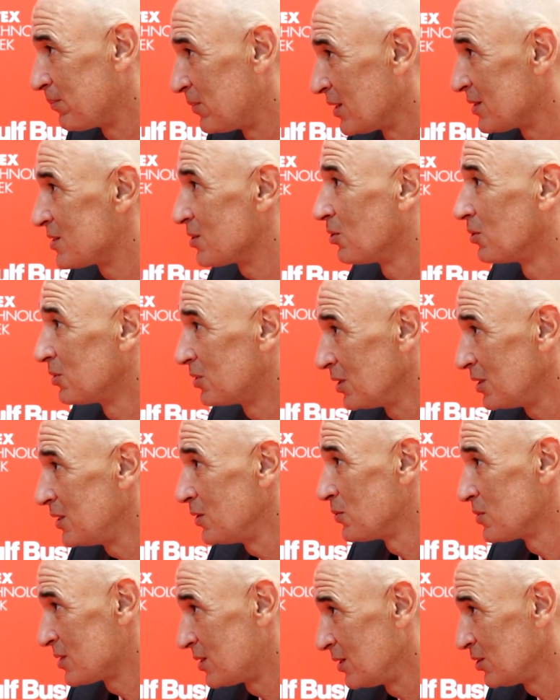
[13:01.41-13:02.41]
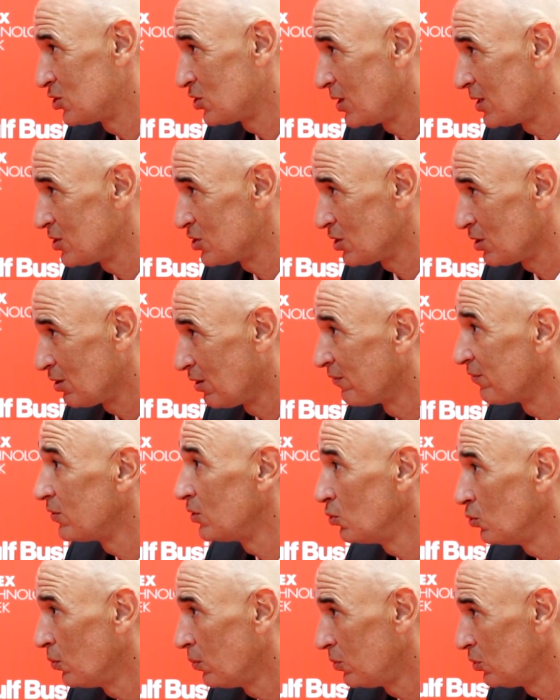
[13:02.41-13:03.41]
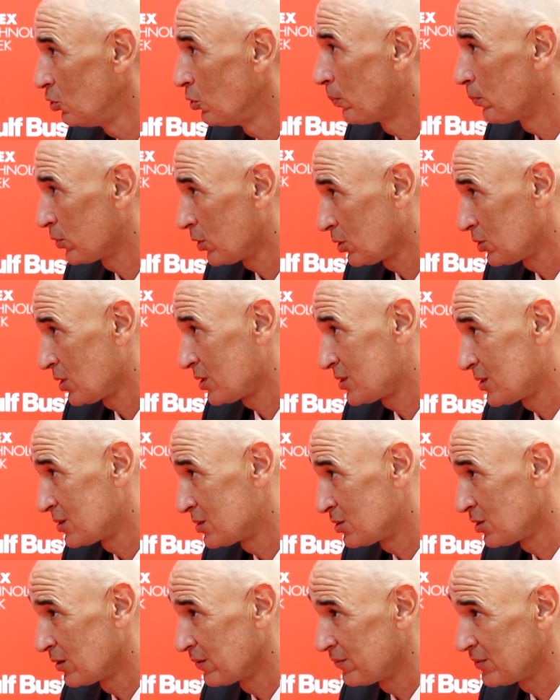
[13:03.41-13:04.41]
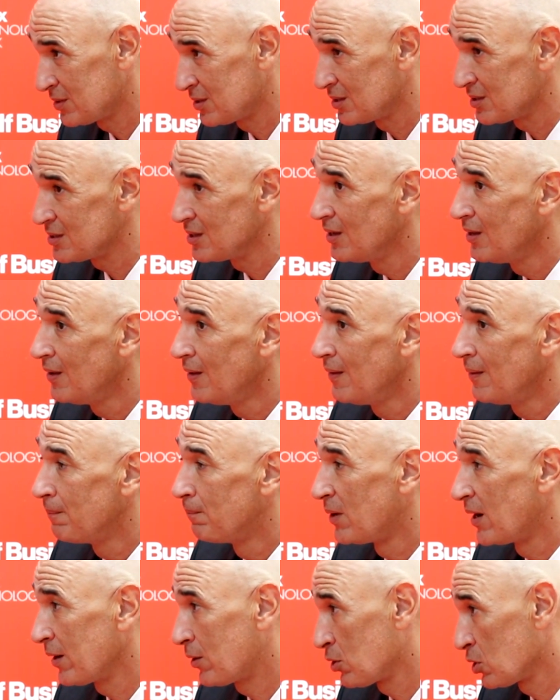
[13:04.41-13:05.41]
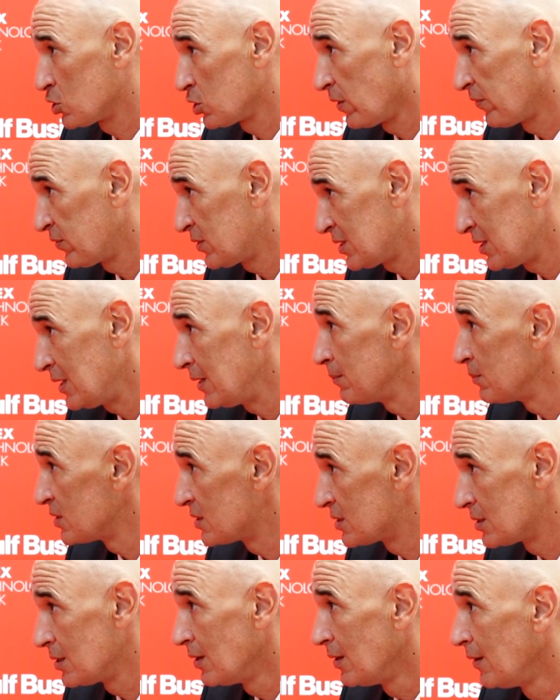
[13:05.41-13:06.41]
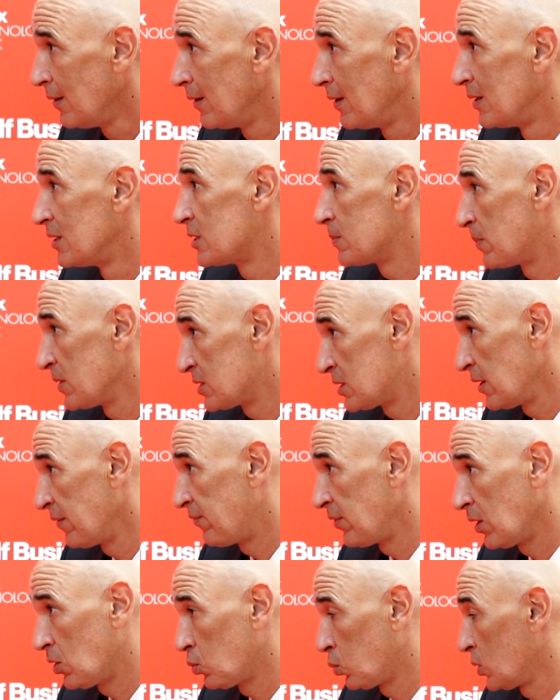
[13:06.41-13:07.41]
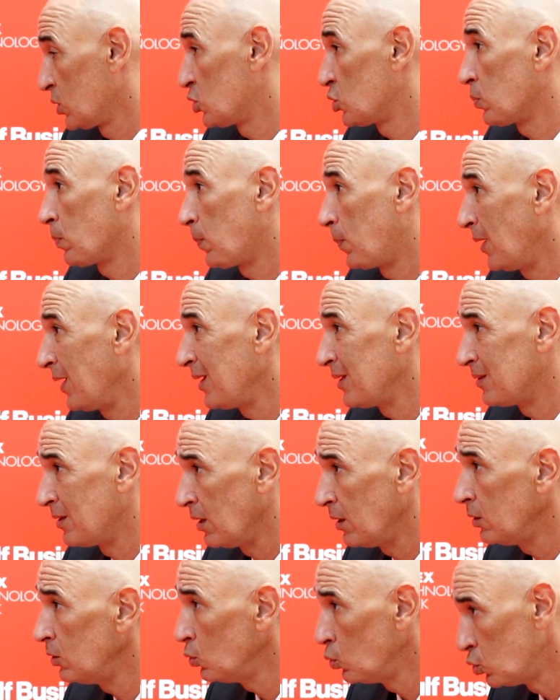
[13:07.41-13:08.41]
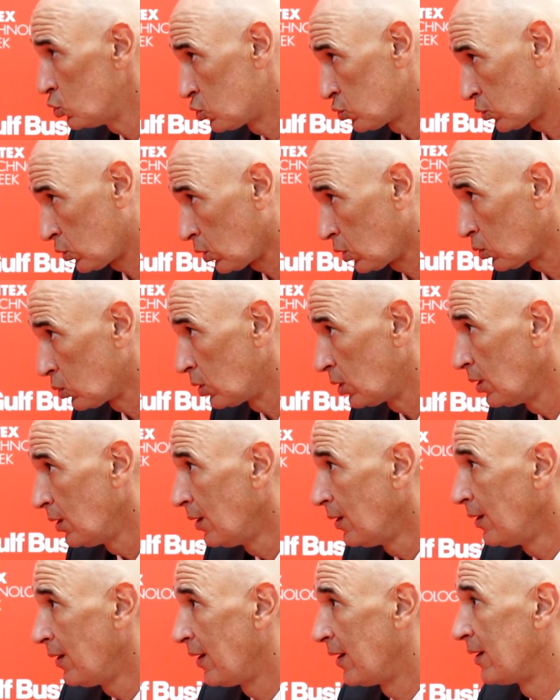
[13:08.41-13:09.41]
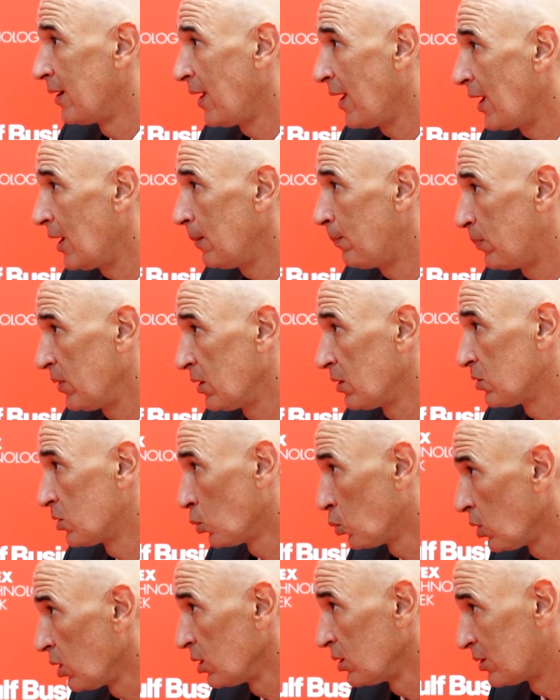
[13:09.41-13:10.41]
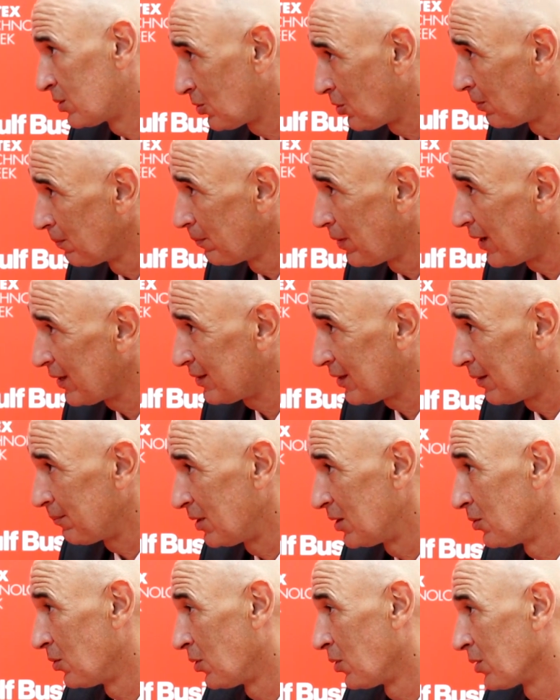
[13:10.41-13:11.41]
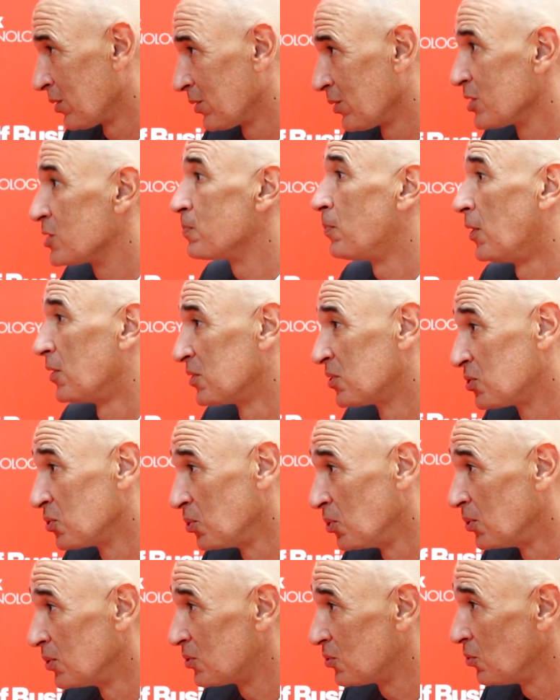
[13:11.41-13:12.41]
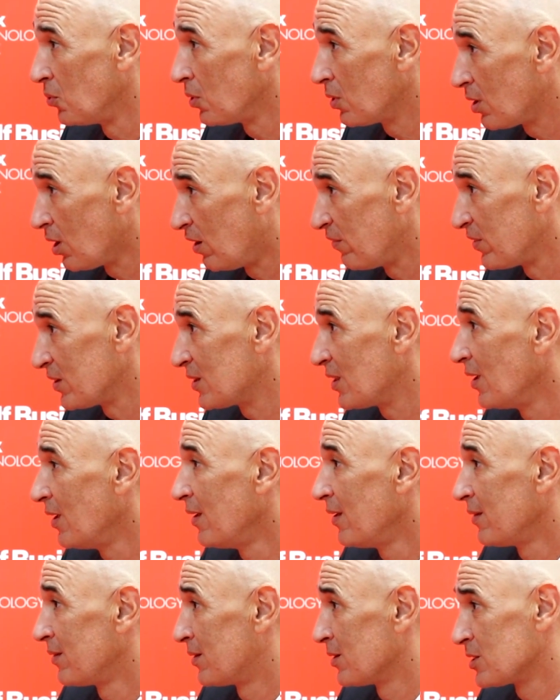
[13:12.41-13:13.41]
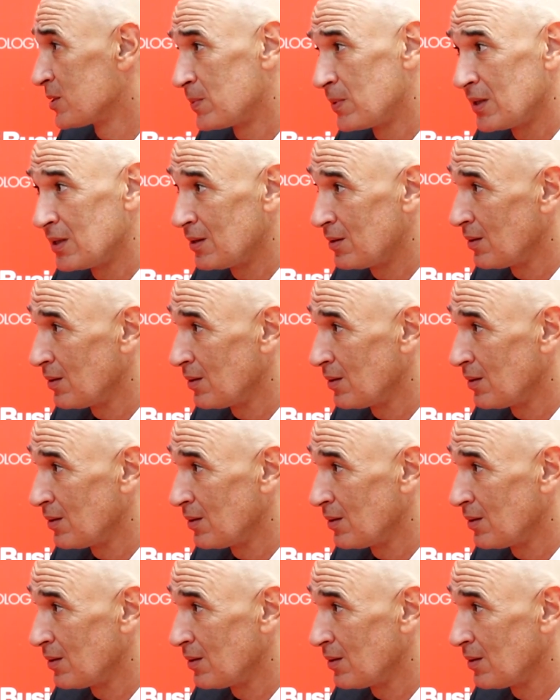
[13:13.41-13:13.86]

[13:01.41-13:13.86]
that's continuously changing of new products and services. Microsoft Teams in specific, which played a huge role in helping the world combat, or respond to COVID. There's been